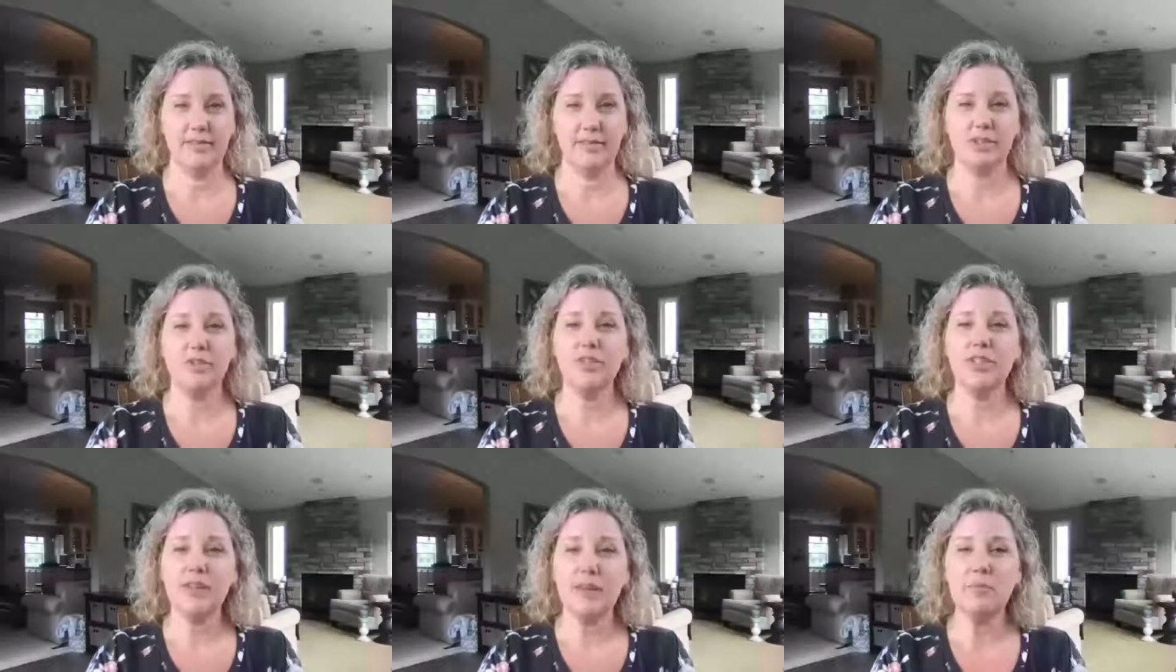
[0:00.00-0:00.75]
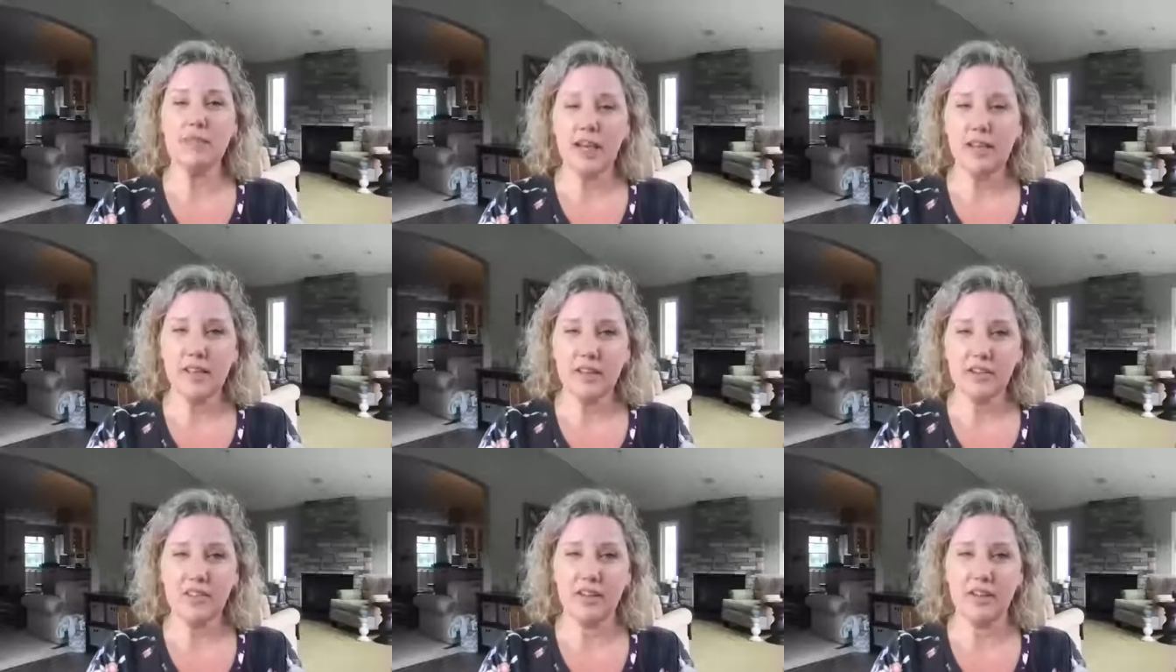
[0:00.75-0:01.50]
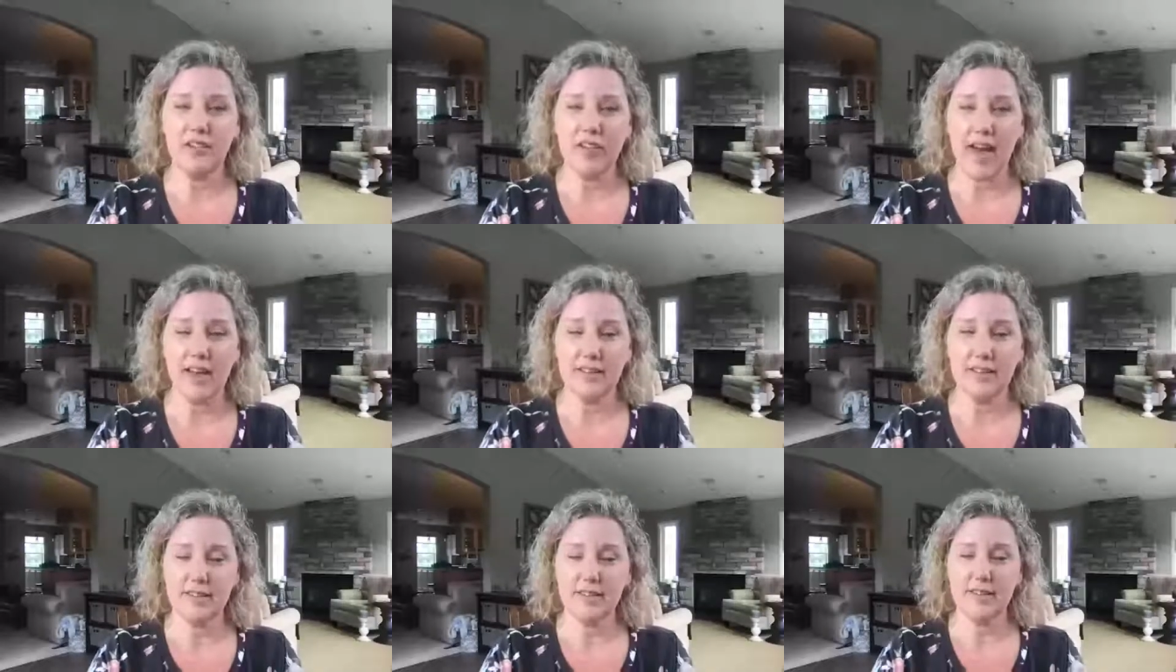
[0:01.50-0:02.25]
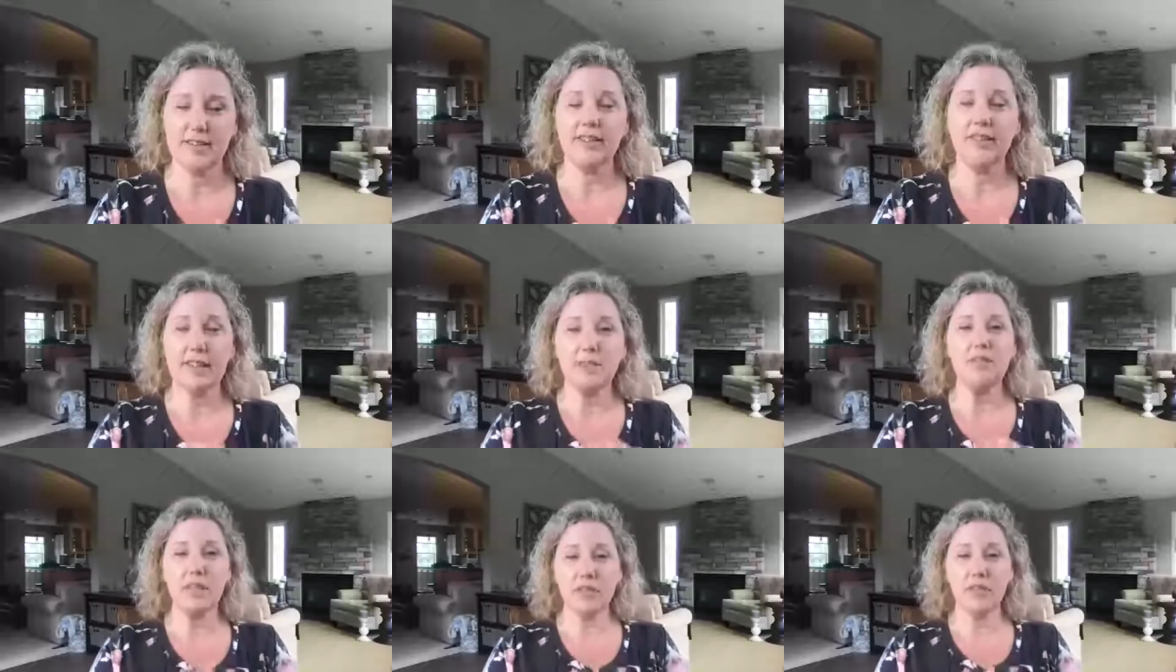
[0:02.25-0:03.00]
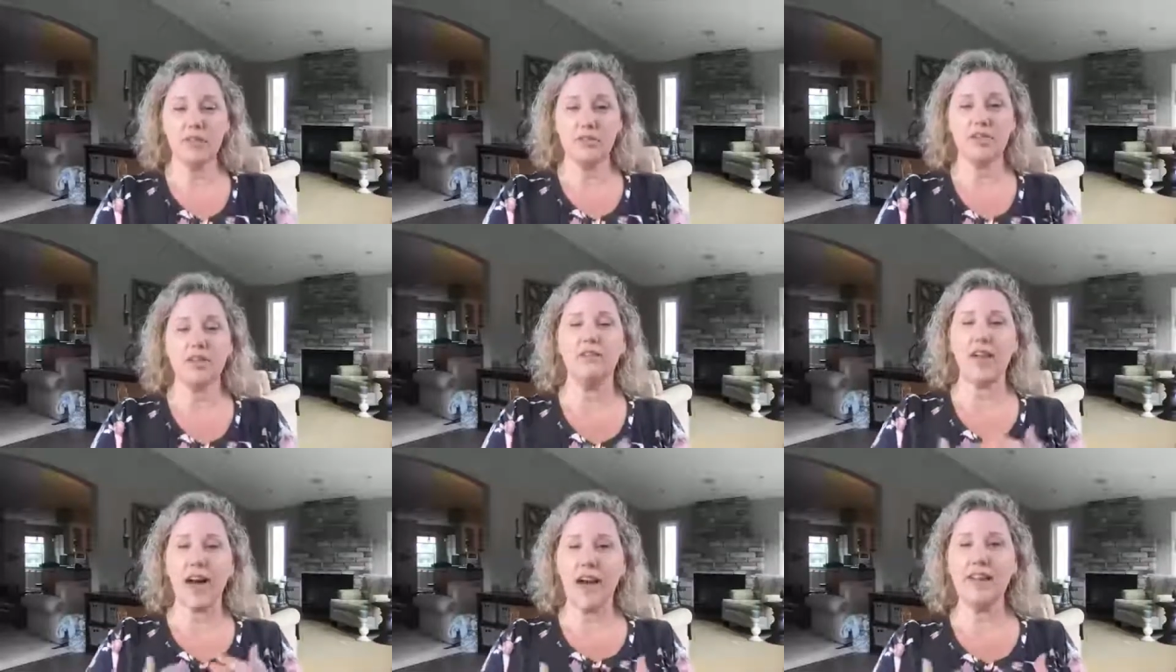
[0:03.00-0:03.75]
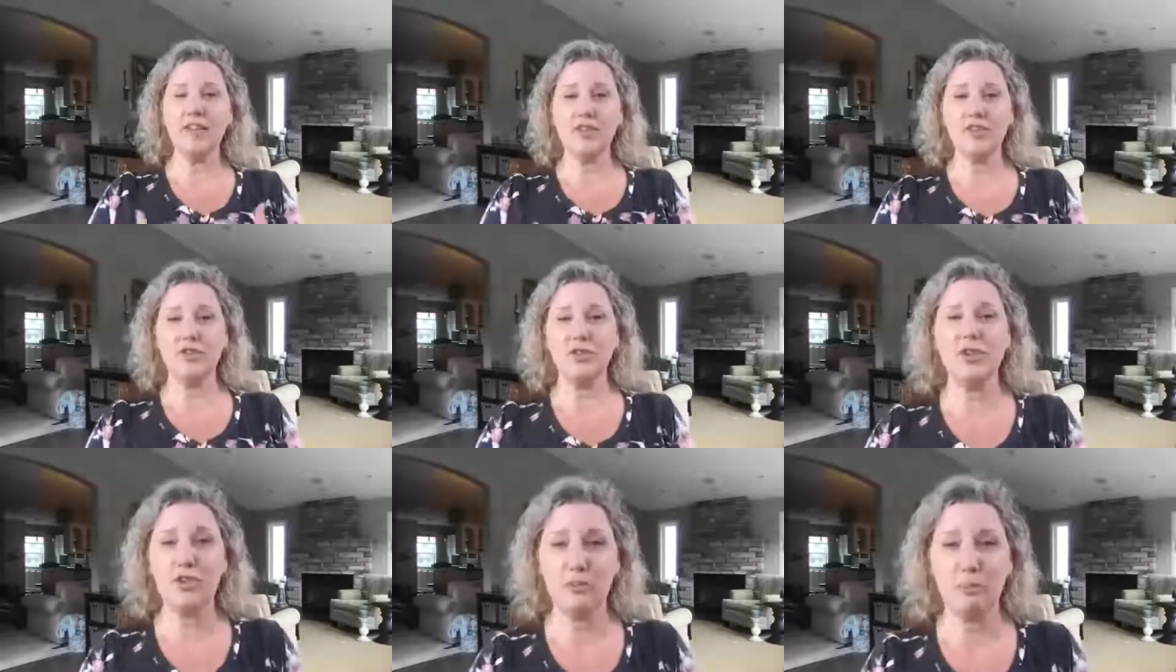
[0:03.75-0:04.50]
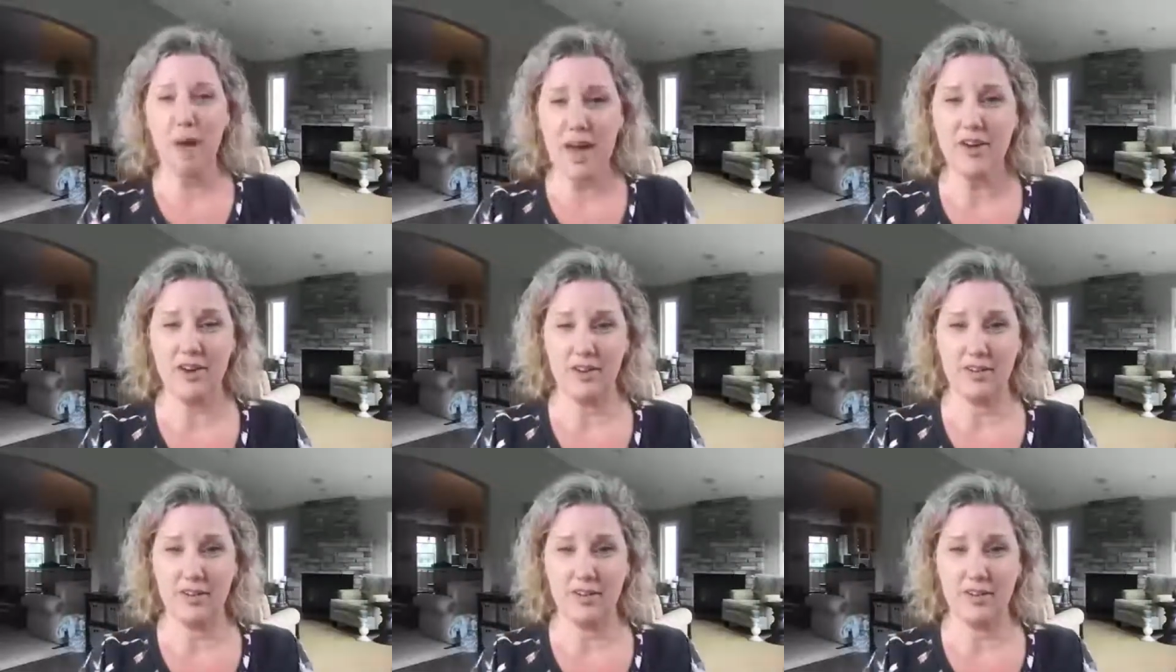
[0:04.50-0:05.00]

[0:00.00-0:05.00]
So just keep telling yourself that. Keep telling yourself, I deserve better.